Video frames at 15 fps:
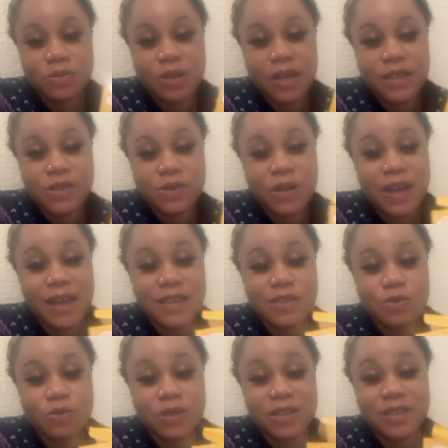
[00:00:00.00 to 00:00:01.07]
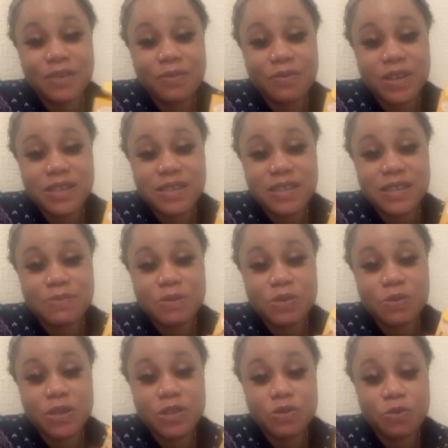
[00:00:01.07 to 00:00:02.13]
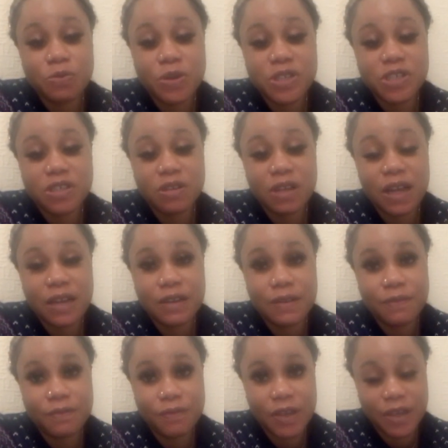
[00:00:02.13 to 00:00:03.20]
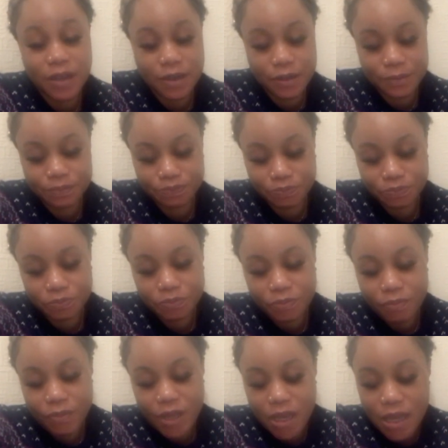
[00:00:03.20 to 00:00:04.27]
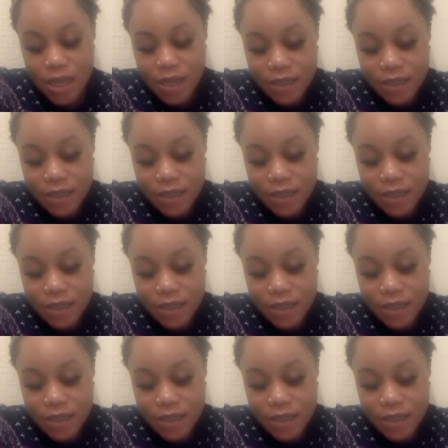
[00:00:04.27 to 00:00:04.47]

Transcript: let you guys know the differences between the original and the fake.